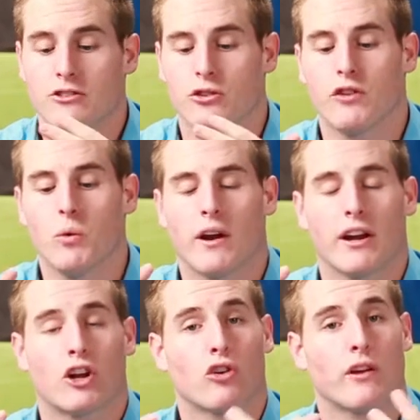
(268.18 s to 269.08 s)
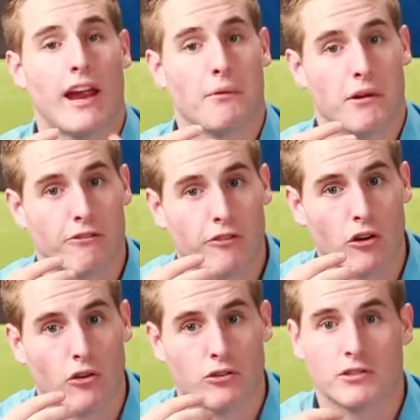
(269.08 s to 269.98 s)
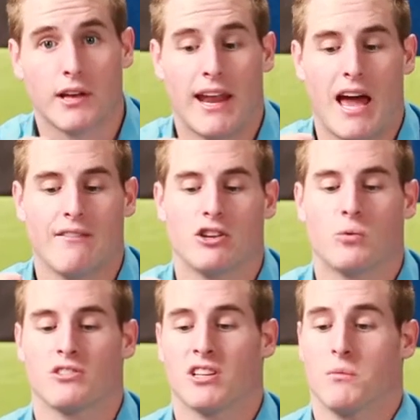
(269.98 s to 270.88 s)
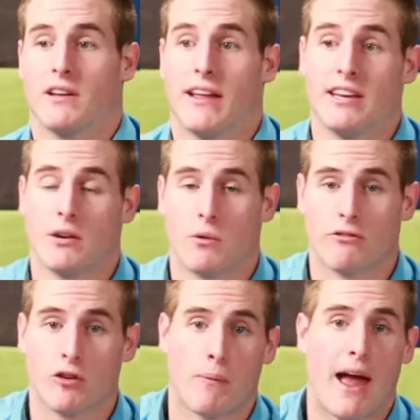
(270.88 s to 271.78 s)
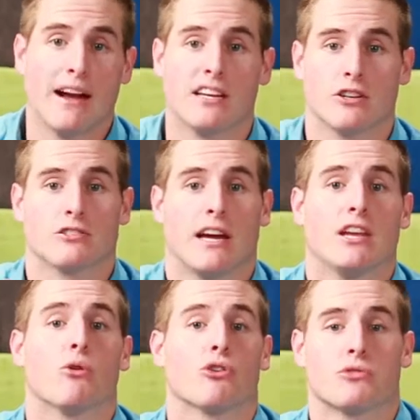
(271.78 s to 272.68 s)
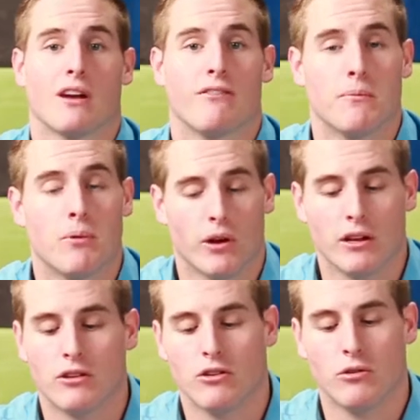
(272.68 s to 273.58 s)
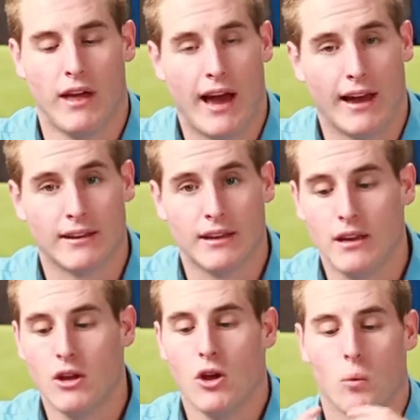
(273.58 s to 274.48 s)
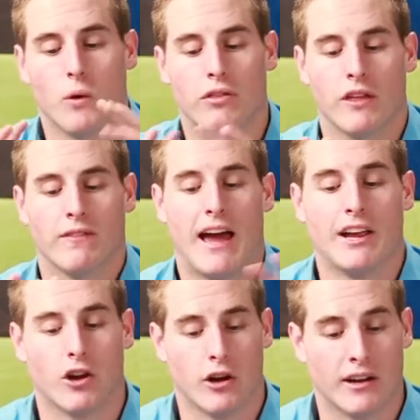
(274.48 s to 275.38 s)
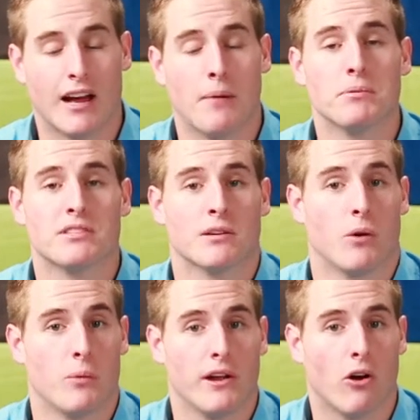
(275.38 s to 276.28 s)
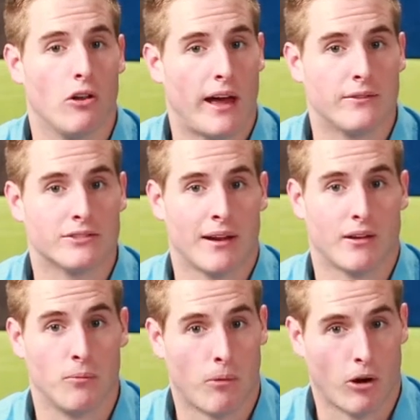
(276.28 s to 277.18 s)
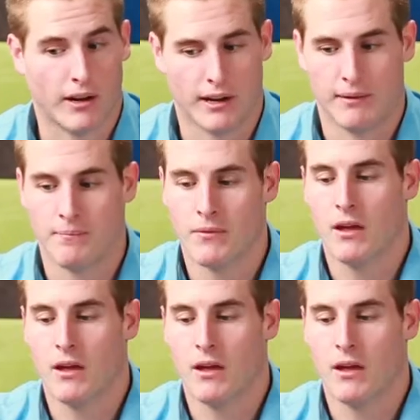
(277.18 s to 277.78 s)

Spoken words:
So if you want to create referrals and have it to where someone then can refer back to your site, you also have the ability to do that. Within that, you're encompassing what we call lifecycle marketing.